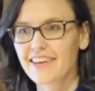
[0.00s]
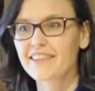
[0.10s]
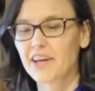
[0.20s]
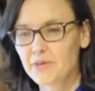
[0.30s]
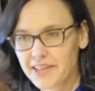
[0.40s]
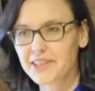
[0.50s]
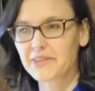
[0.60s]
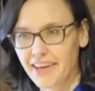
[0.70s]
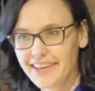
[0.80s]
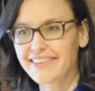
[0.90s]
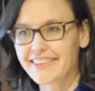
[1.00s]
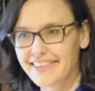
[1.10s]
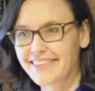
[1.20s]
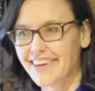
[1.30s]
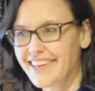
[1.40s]
Thyroid, okay,
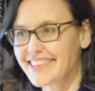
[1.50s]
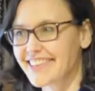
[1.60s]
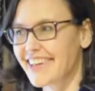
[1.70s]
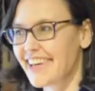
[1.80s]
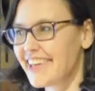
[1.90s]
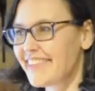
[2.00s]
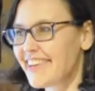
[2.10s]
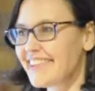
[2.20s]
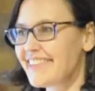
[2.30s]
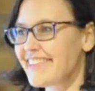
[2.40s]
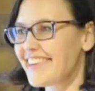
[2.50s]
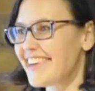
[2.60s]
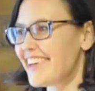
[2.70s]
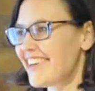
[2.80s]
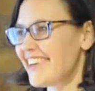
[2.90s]
great. Anyone else?
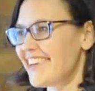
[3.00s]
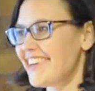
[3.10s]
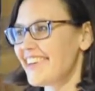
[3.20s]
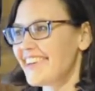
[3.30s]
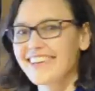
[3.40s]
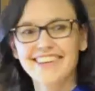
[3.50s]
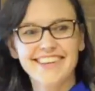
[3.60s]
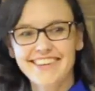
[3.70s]
No?